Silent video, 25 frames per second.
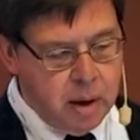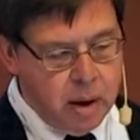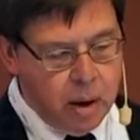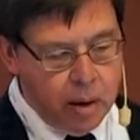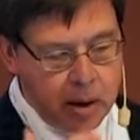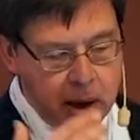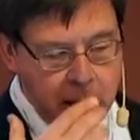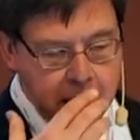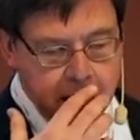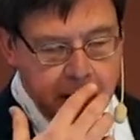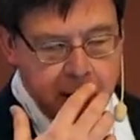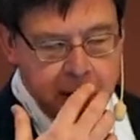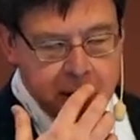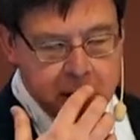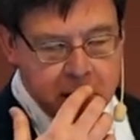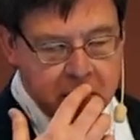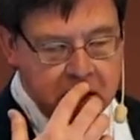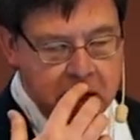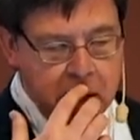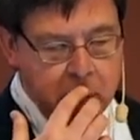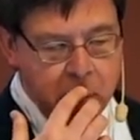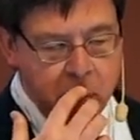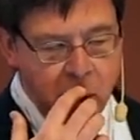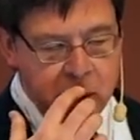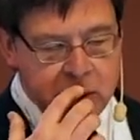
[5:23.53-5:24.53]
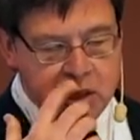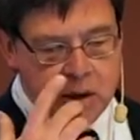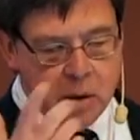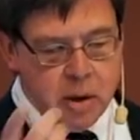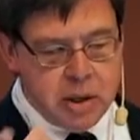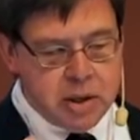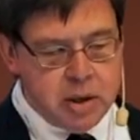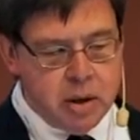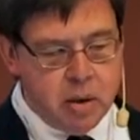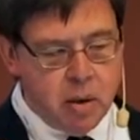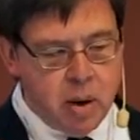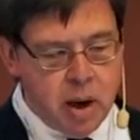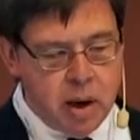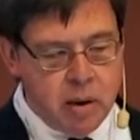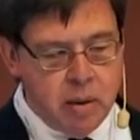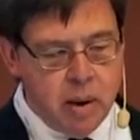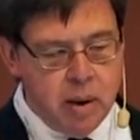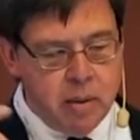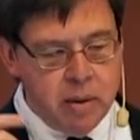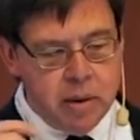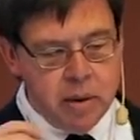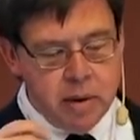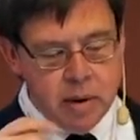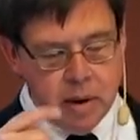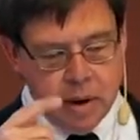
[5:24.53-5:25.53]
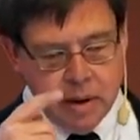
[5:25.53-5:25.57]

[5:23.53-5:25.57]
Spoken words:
Okay, so the key points I want you to walk away with.